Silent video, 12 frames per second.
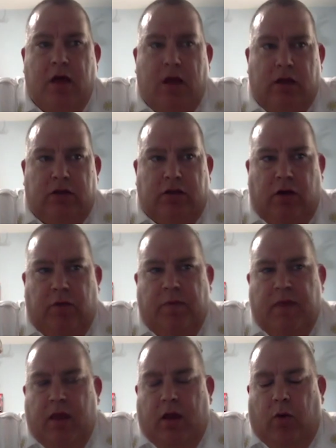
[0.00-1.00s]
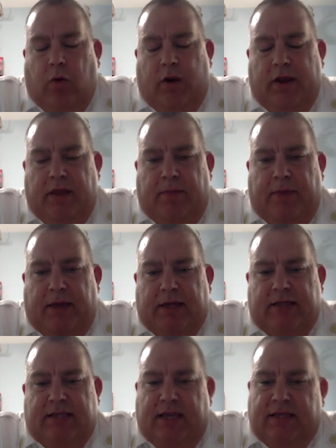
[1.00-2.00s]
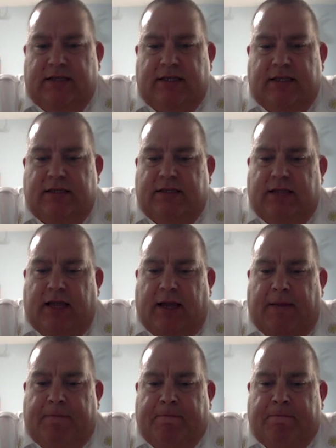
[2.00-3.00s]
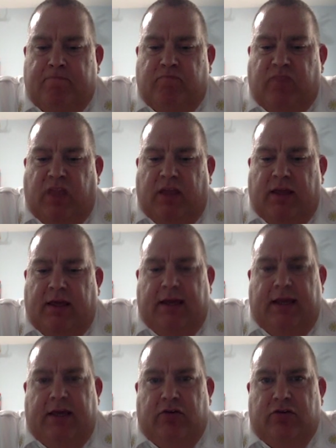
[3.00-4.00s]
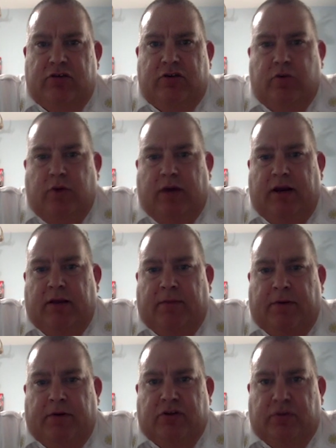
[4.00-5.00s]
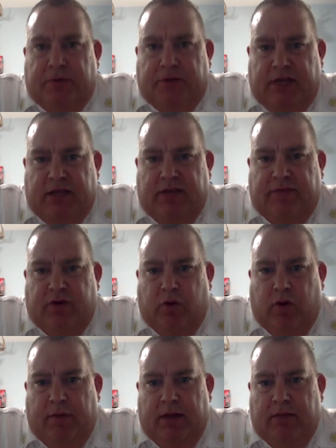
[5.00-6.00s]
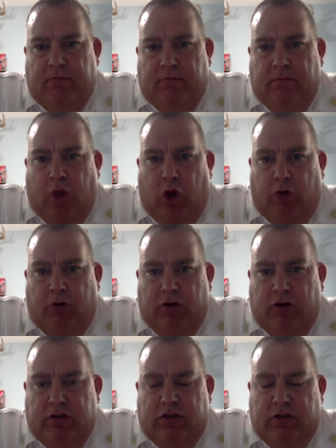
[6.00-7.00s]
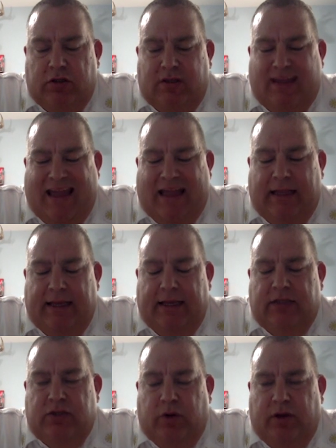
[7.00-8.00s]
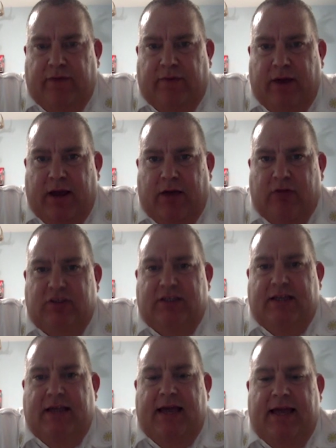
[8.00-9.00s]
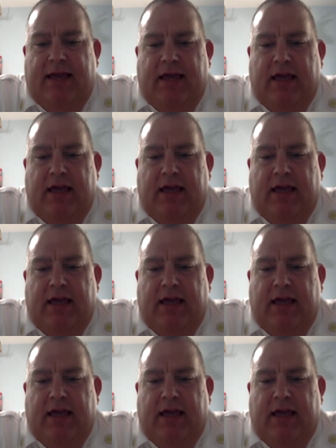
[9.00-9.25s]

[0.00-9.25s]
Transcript: So one of the biggest things is getting used to wearing personal protective equipment almost daily, 24 hours a day,